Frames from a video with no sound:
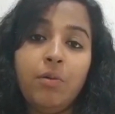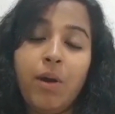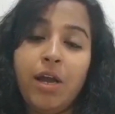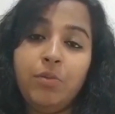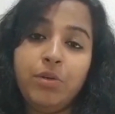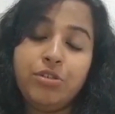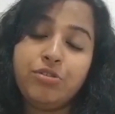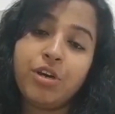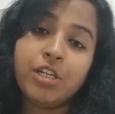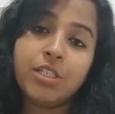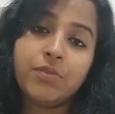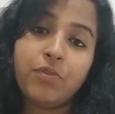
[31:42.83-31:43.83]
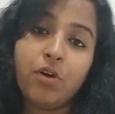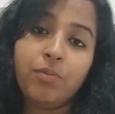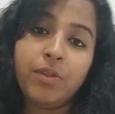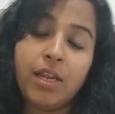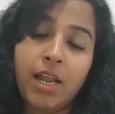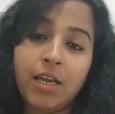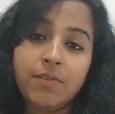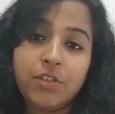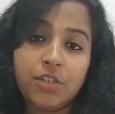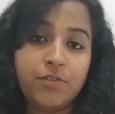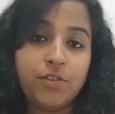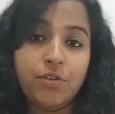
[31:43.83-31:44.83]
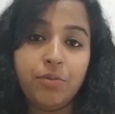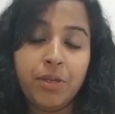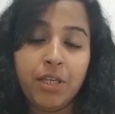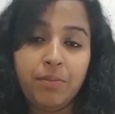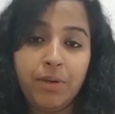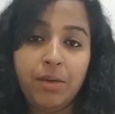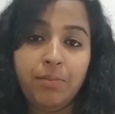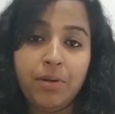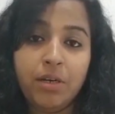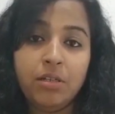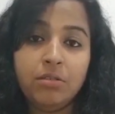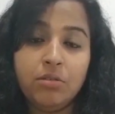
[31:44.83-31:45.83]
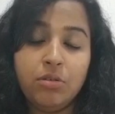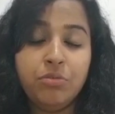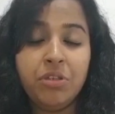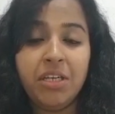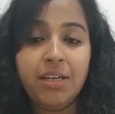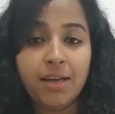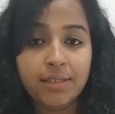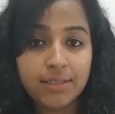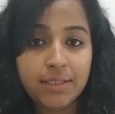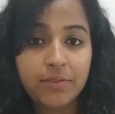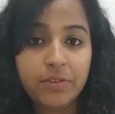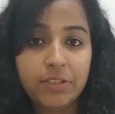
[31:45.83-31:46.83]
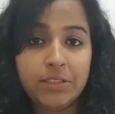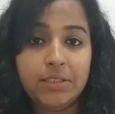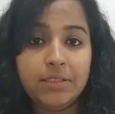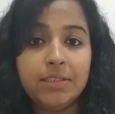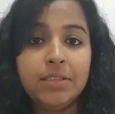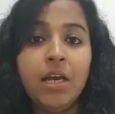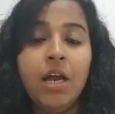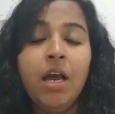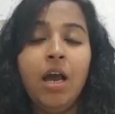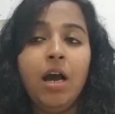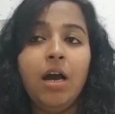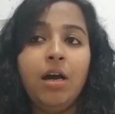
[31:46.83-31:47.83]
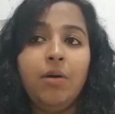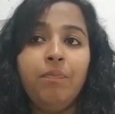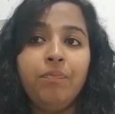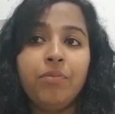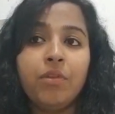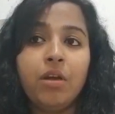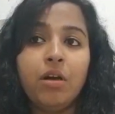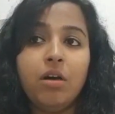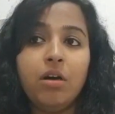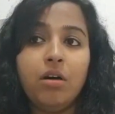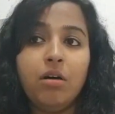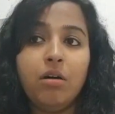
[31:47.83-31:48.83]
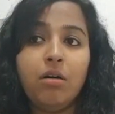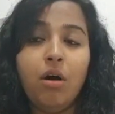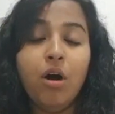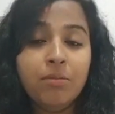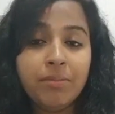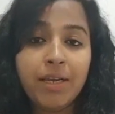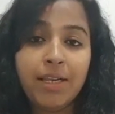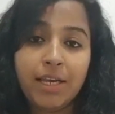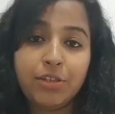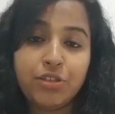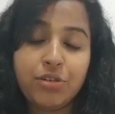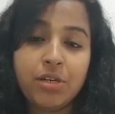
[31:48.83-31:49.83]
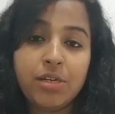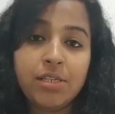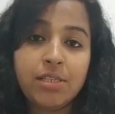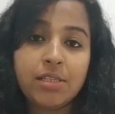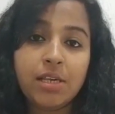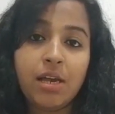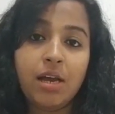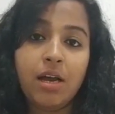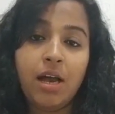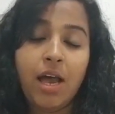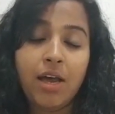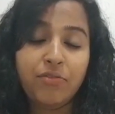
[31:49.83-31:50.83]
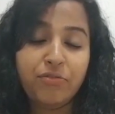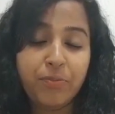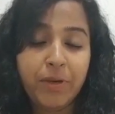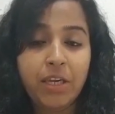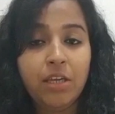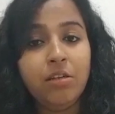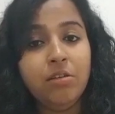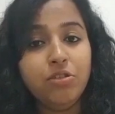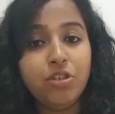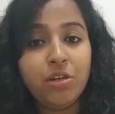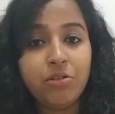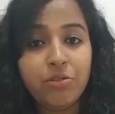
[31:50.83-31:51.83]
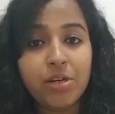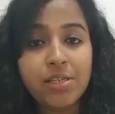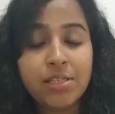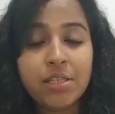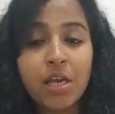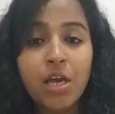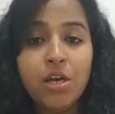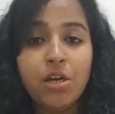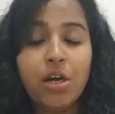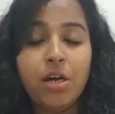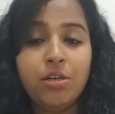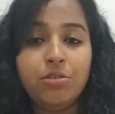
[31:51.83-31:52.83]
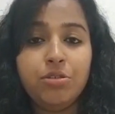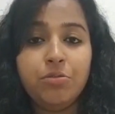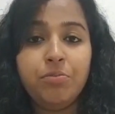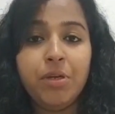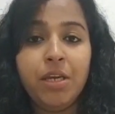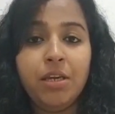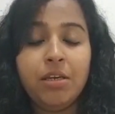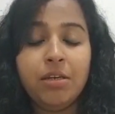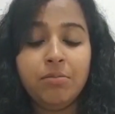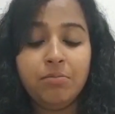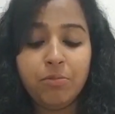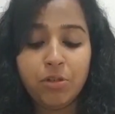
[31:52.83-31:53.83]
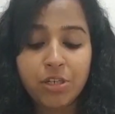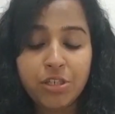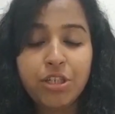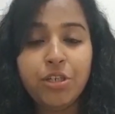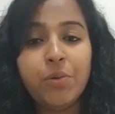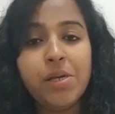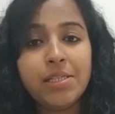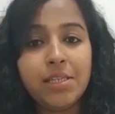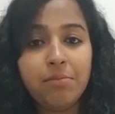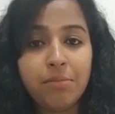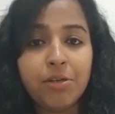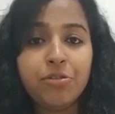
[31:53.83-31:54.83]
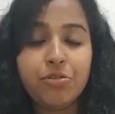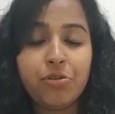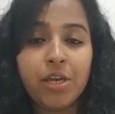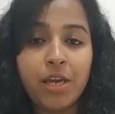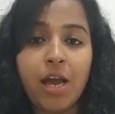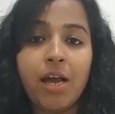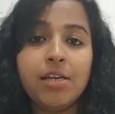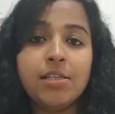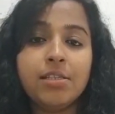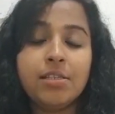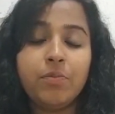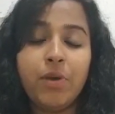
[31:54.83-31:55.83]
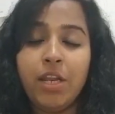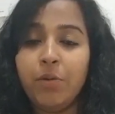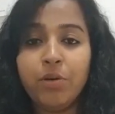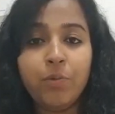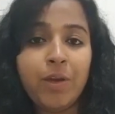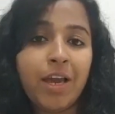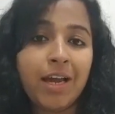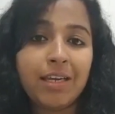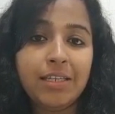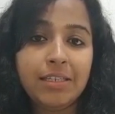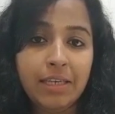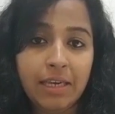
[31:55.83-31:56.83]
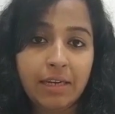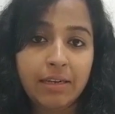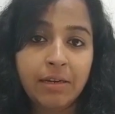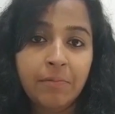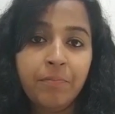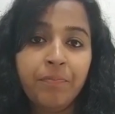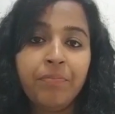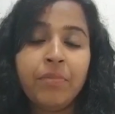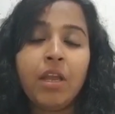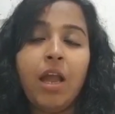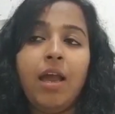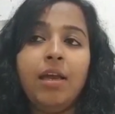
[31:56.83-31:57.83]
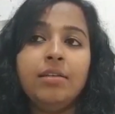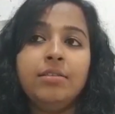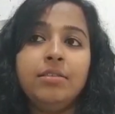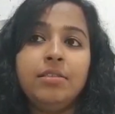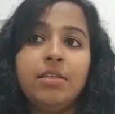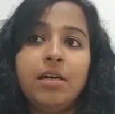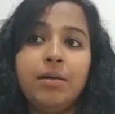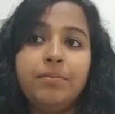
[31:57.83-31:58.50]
while we transform the lives of so many people who need our services. All my lecturers have been generous to be continuously mentoring us whenever we are in need. And